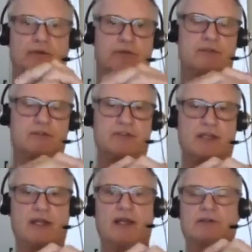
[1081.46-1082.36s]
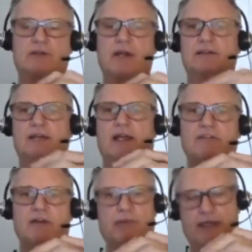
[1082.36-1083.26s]
used to say, I attract
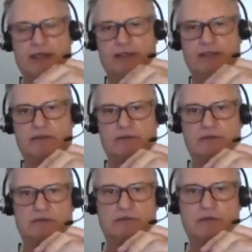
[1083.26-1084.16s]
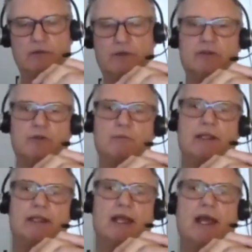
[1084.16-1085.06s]
everybody who can do
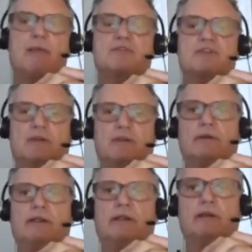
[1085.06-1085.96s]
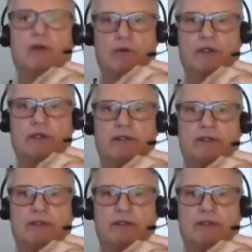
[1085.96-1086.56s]
me absolutely no good.